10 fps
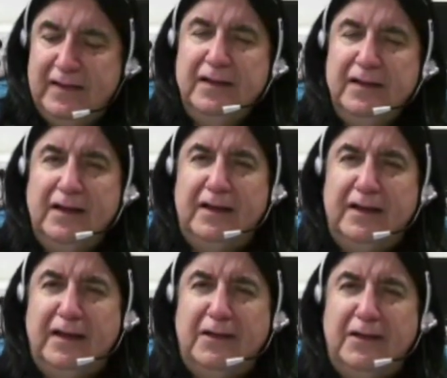what I
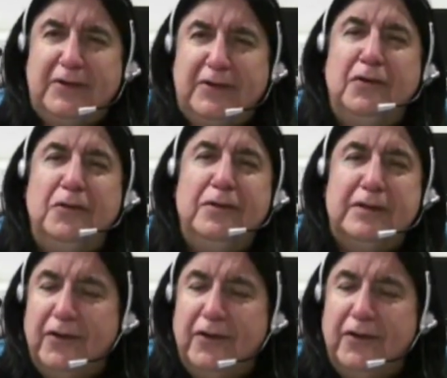call the cosmic